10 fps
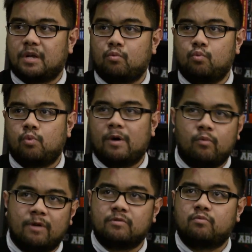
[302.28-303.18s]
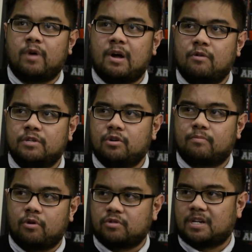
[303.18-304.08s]
like how would you
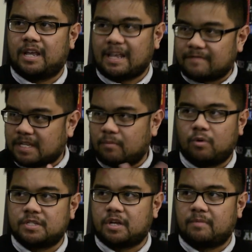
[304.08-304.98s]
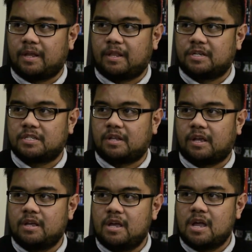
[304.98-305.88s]
approach, like if someone wants to come in and just
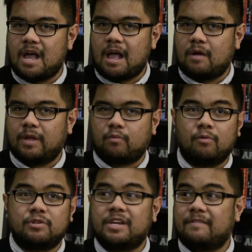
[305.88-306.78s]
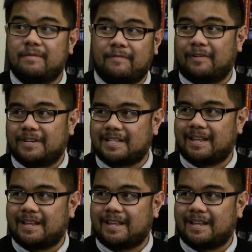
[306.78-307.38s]
like what would you give them first?